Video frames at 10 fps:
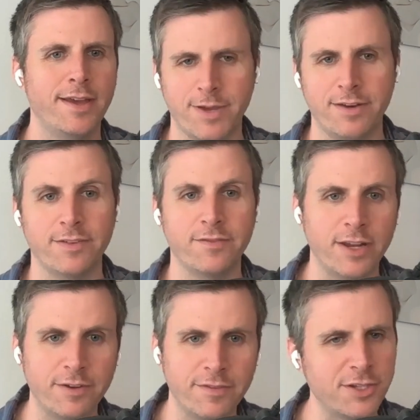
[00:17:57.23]
kind of an
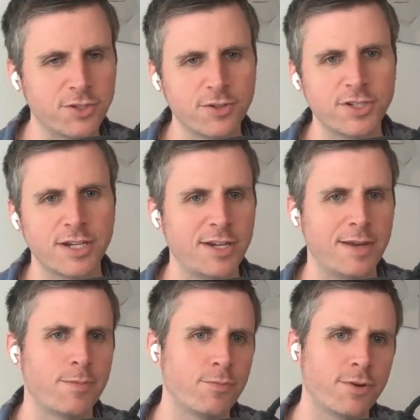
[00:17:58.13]
event sourcing
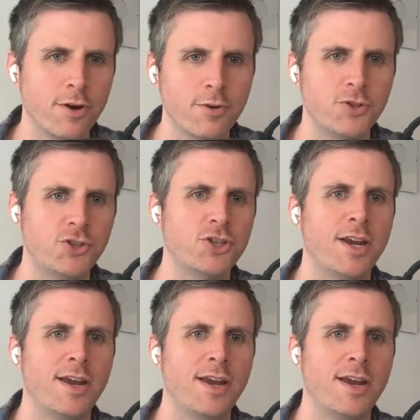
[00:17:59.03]
type approach.